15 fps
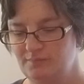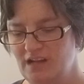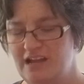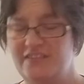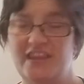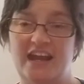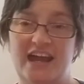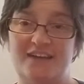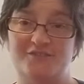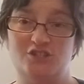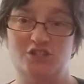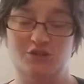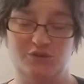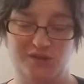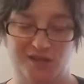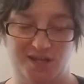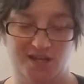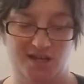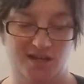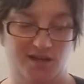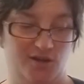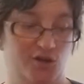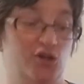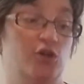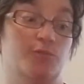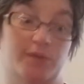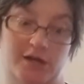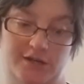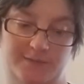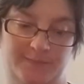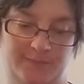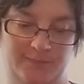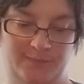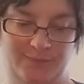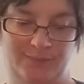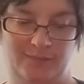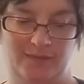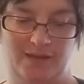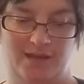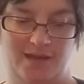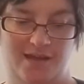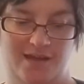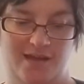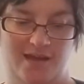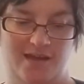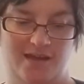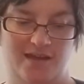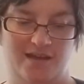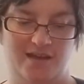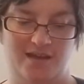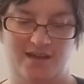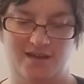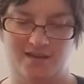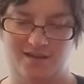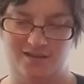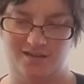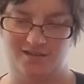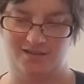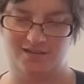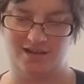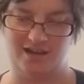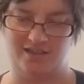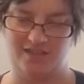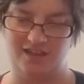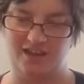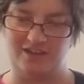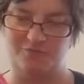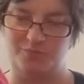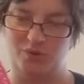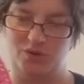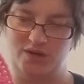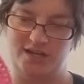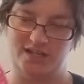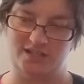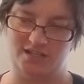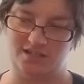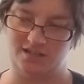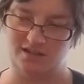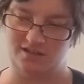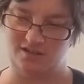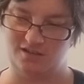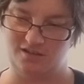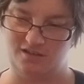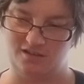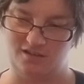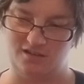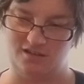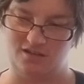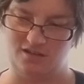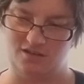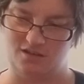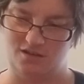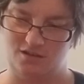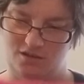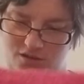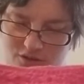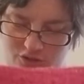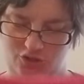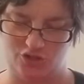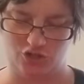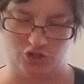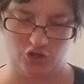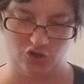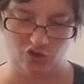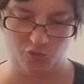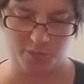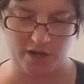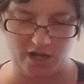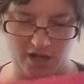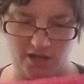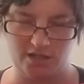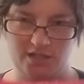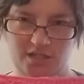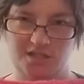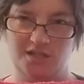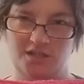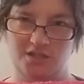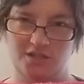And then I have to do the hood part. And I think I've put two balls